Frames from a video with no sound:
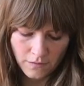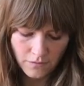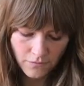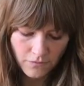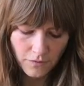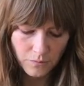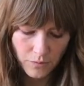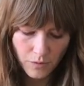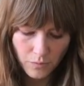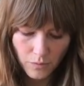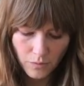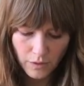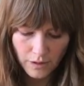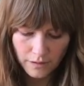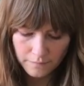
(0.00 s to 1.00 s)
Flip your
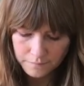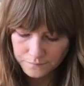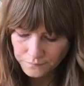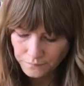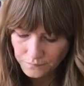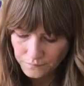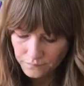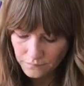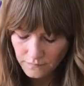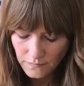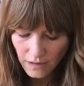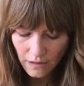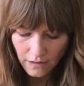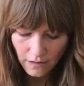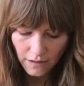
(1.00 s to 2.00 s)
board,
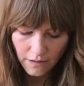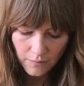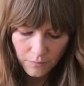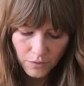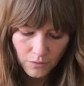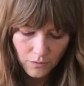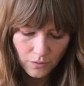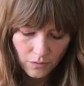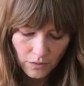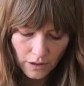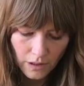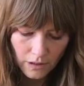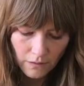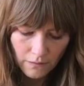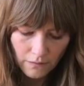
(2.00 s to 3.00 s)
line up your
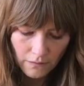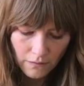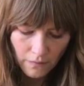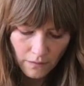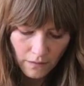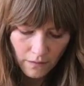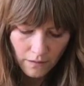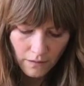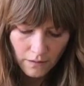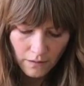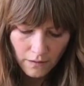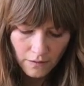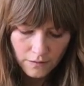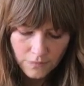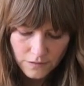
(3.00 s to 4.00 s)
ruler,
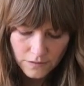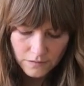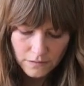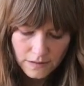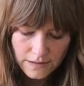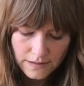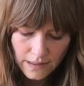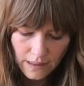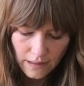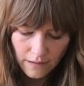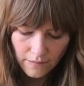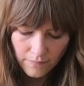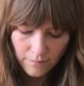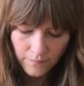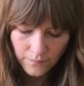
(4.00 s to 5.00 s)
do the
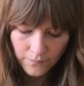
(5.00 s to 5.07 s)
same.